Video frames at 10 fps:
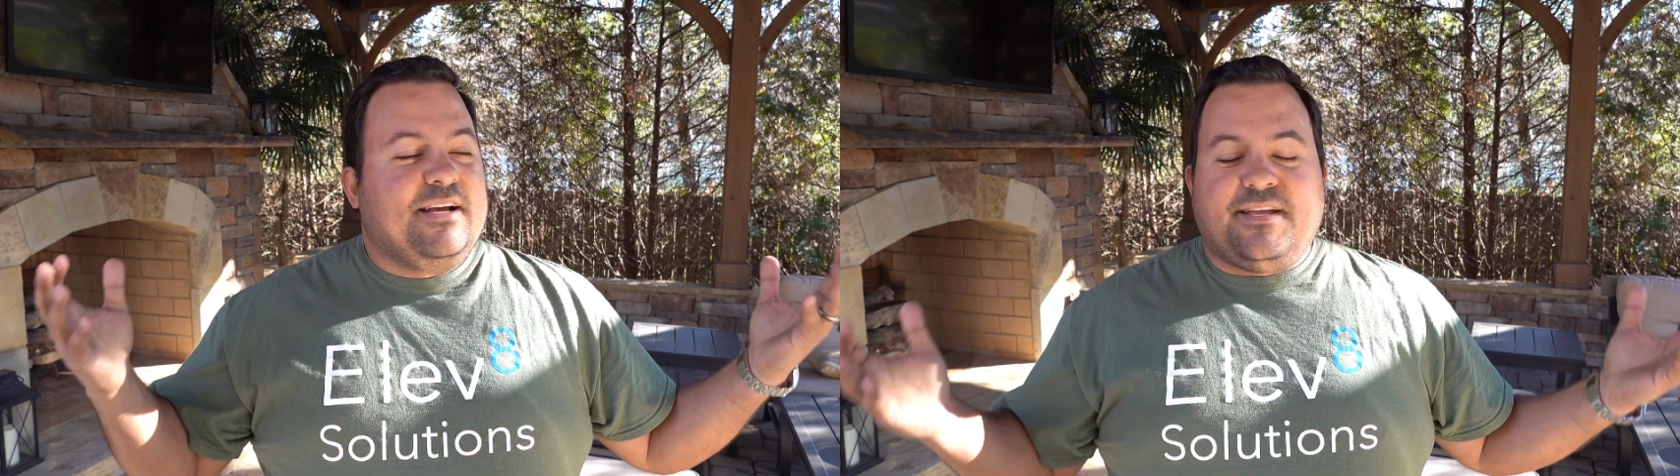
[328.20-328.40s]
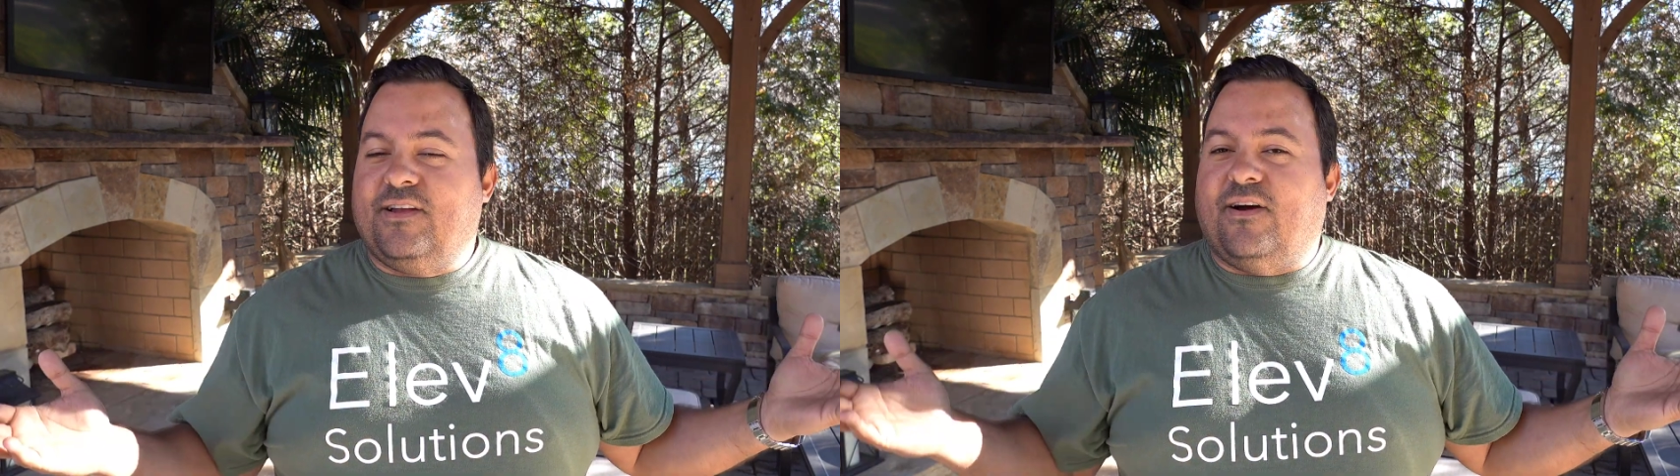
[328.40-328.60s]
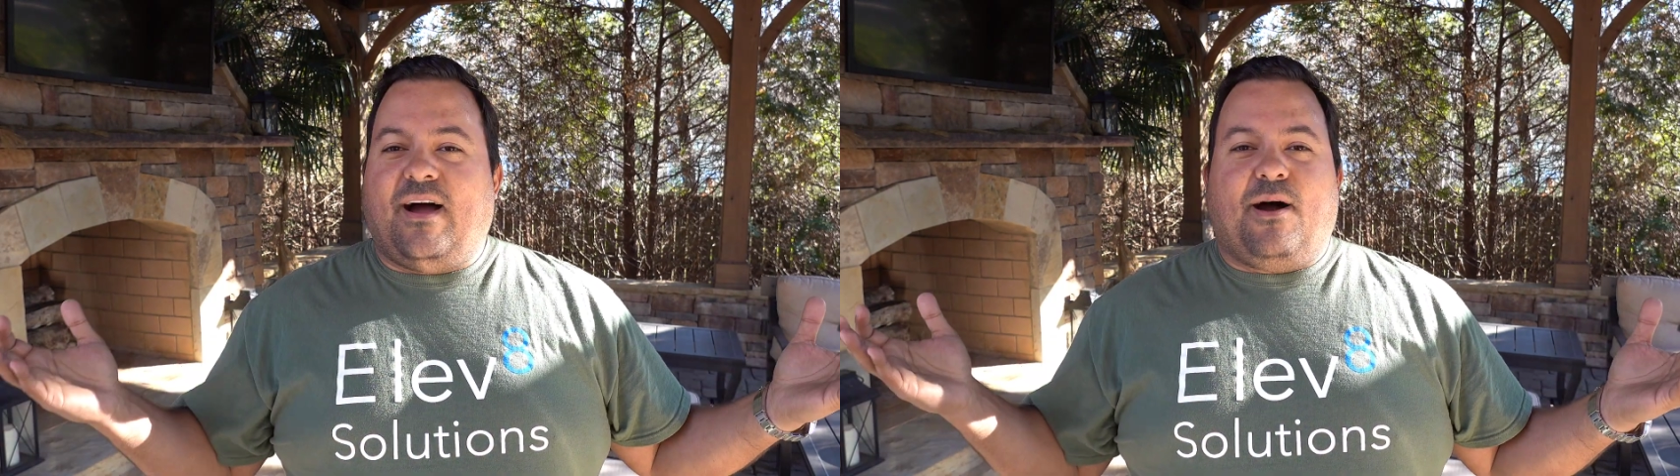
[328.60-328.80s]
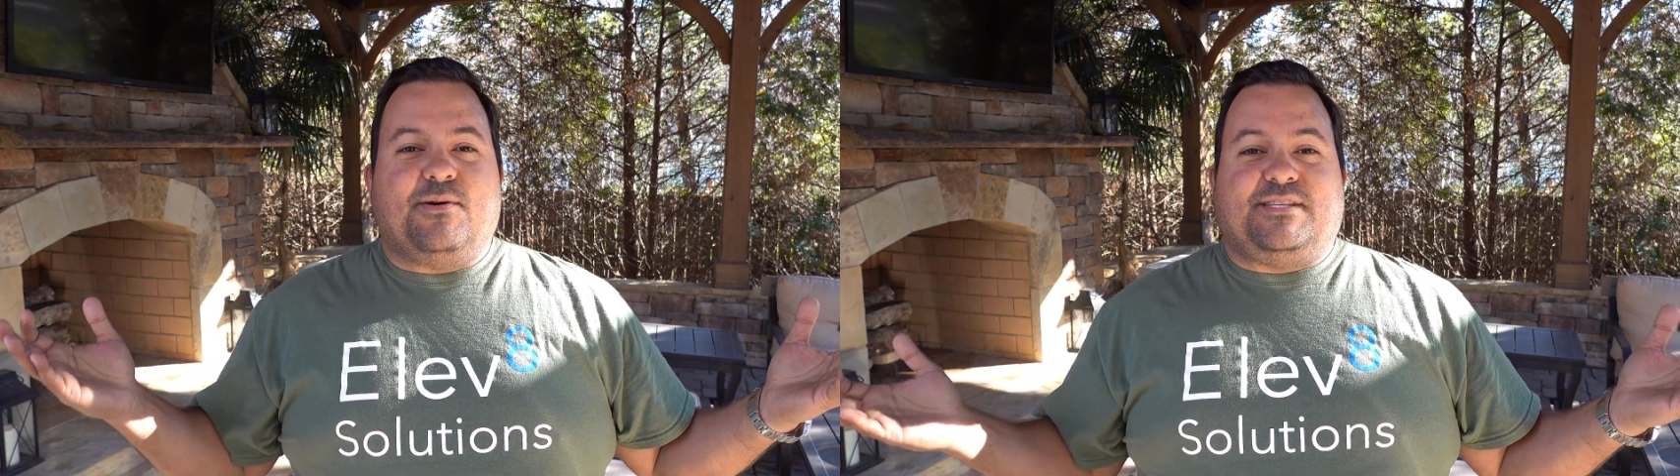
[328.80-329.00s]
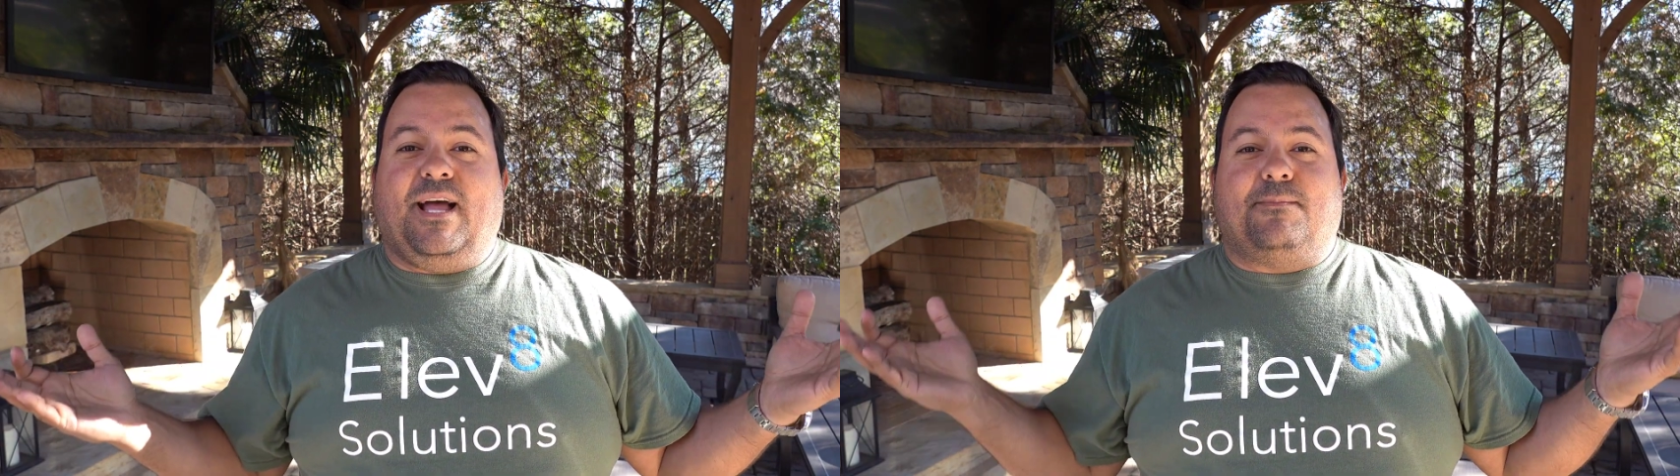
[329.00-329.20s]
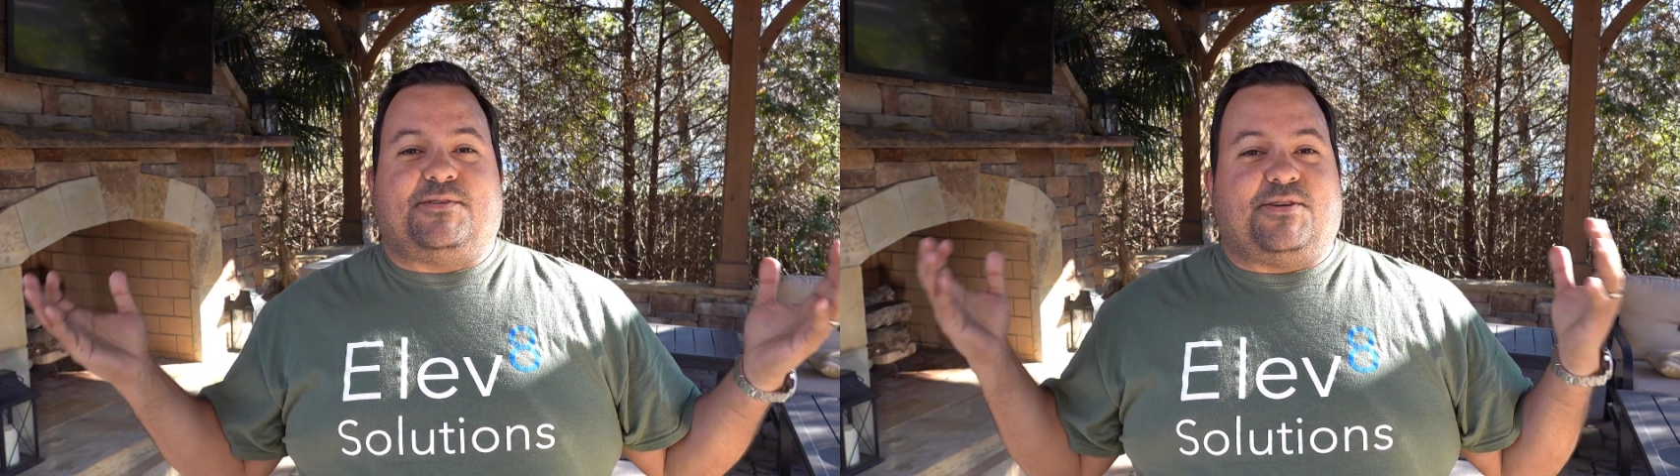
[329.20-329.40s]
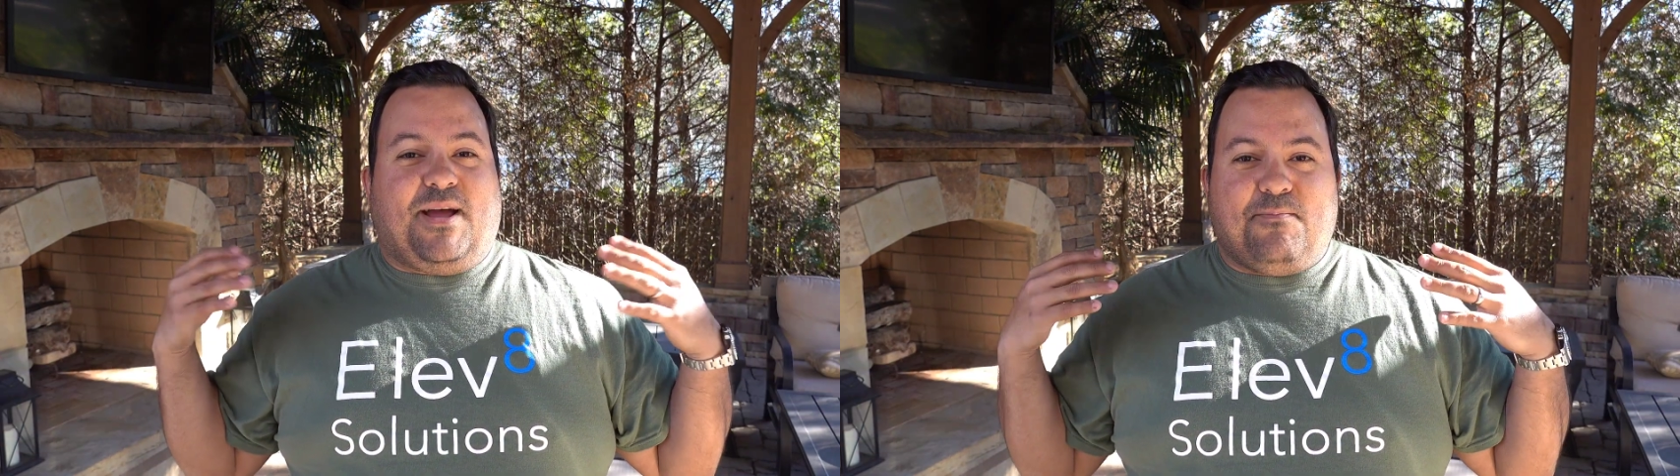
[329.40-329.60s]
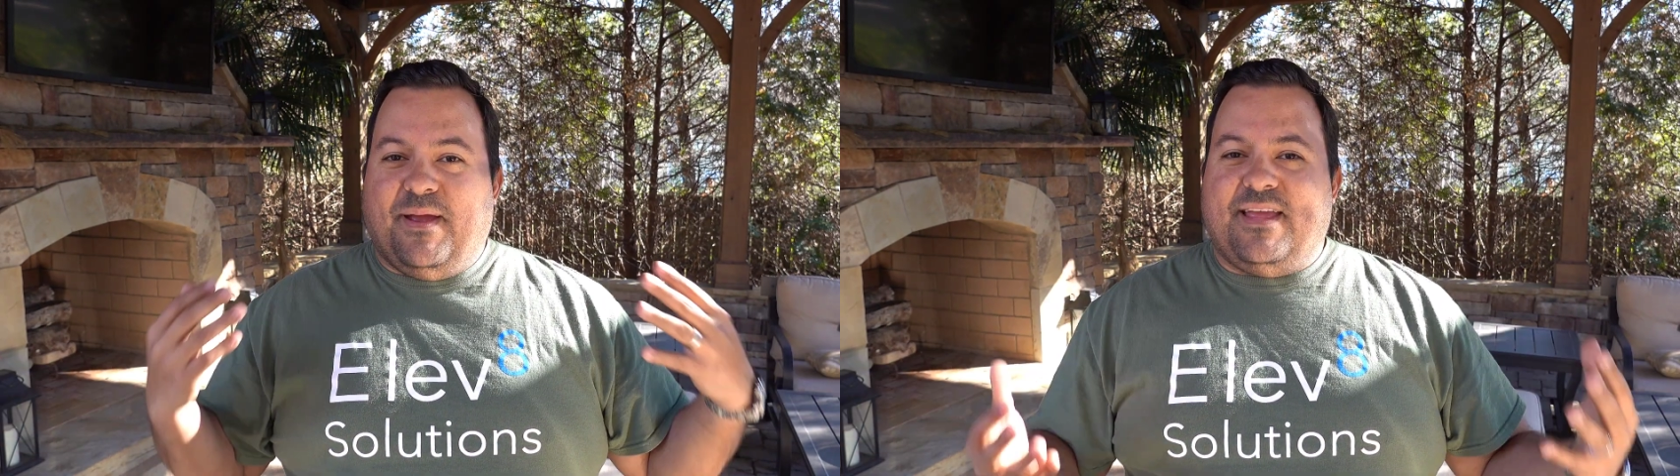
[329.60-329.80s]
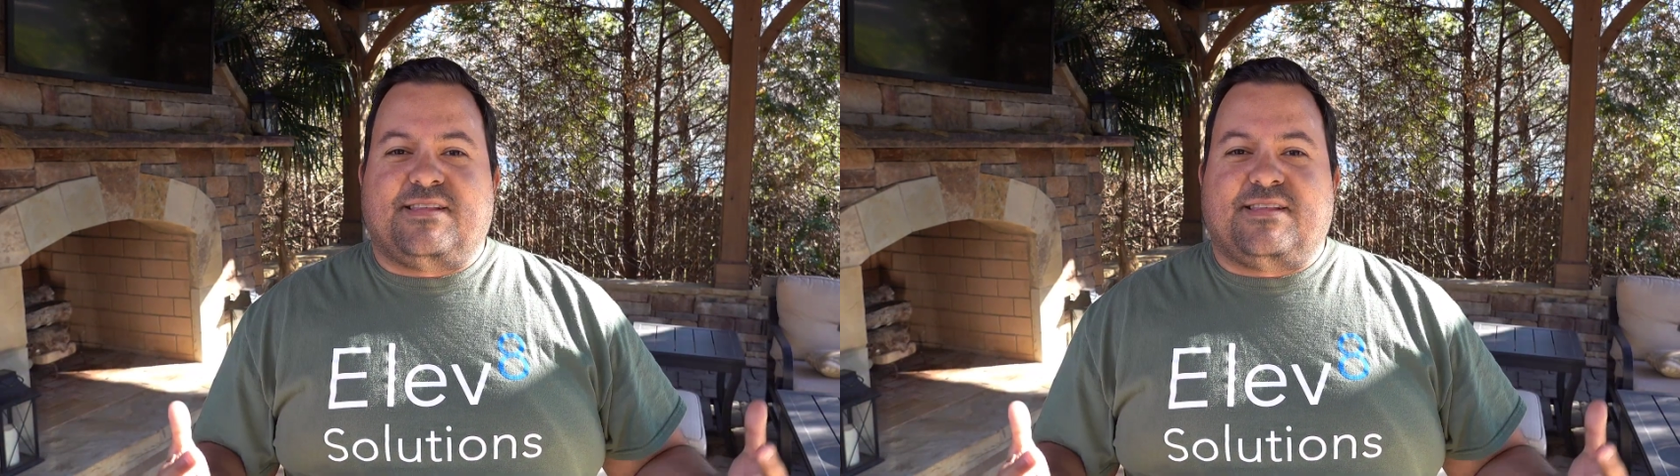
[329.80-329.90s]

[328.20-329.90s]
I was dumb, so I made